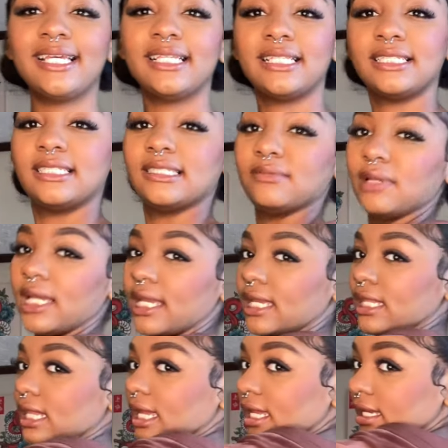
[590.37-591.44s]
this is my
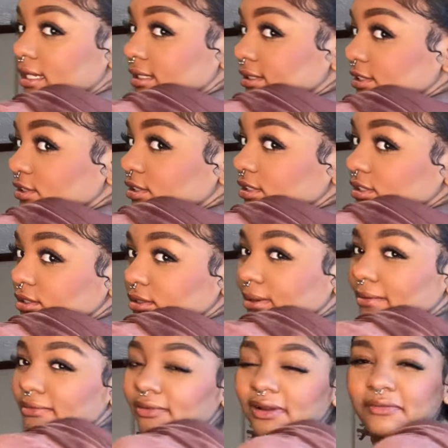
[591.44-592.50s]
like juicy
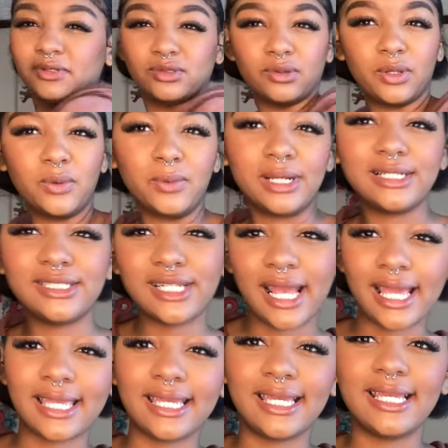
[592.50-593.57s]
couture forever 21
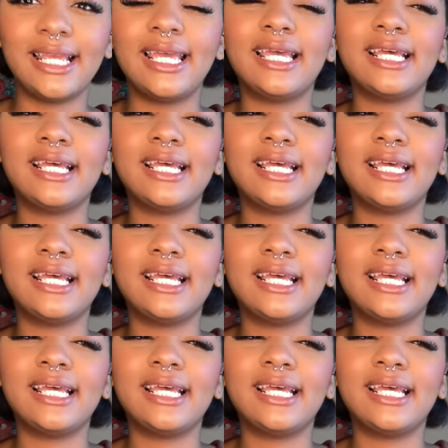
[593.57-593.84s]
jacket